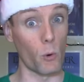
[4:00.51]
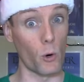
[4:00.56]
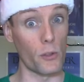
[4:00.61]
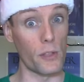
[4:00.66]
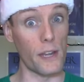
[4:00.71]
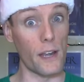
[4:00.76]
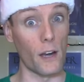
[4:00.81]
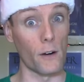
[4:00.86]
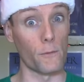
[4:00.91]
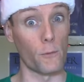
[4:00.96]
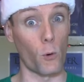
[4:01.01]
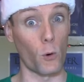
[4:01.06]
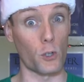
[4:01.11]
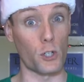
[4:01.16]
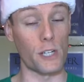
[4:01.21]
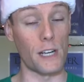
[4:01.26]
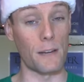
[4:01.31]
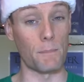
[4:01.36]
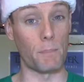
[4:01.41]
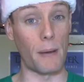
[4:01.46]
were the
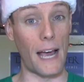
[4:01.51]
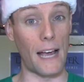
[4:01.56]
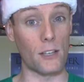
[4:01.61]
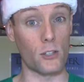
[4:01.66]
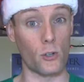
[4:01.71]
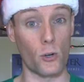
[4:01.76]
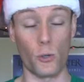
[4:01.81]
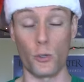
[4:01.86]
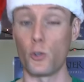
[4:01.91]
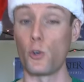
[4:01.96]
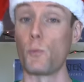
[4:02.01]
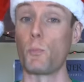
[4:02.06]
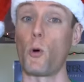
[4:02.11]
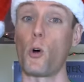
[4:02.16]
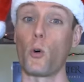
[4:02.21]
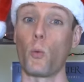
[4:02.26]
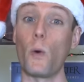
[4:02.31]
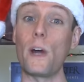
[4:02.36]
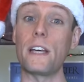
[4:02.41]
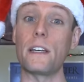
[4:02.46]
unfortunate bastards who
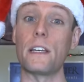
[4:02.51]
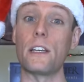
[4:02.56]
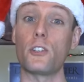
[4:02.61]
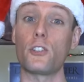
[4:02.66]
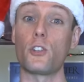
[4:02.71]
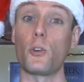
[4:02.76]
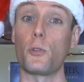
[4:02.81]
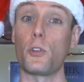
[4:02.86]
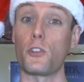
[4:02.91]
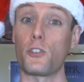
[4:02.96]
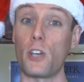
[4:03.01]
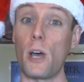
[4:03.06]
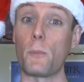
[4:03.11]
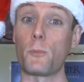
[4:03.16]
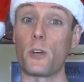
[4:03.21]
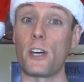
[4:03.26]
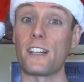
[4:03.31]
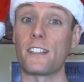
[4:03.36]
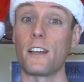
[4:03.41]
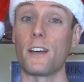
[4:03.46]
bore witness to the
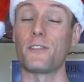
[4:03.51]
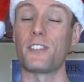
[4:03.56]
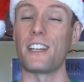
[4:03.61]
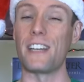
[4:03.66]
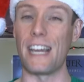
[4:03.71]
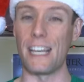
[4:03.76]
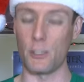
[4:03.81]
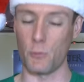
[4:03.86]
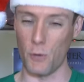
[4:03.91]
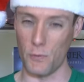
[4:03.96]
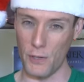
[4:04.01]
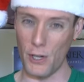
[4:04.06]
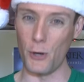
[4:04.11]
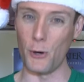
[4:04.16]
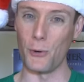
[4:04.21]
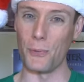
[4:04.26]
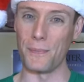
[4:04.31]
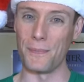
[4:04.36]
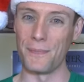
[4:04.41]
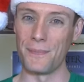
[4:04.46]
subject of today's
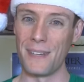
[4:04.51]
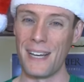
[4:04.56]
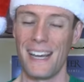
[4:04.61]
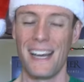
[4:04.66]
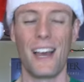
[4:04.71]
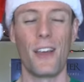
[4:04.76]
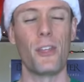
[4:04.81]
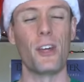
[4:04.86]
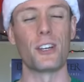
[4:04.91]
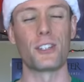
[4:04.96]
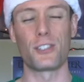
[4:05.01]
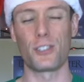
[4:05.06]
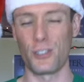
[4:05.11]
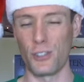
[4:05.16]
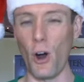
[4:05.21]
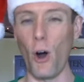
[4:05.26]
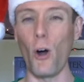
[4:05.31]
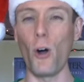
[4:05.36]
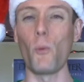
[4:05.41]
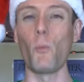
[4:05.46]
review. The
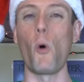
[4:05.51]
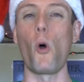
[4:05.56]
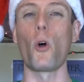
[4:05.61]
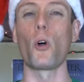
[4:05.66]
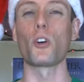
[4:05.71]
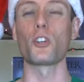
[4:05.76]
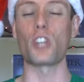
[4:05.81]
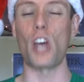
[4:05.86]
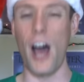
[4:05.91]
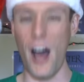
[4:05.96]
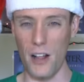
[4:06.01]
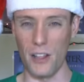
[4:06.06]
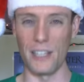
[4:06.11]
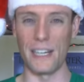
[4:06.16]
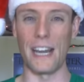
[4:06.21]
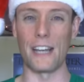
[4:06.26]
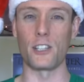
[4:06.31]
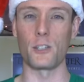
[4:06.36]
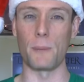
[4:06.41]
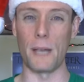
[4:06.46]
Star Wars
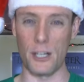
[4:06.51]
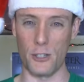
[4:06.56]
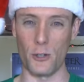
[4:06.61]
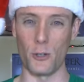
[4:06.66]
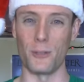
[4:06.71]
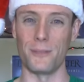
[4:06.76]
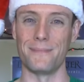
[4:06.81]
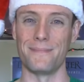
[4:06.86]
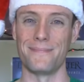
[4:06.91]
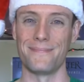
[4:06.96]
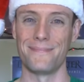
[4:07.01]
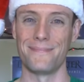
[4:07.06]
Holiday Special.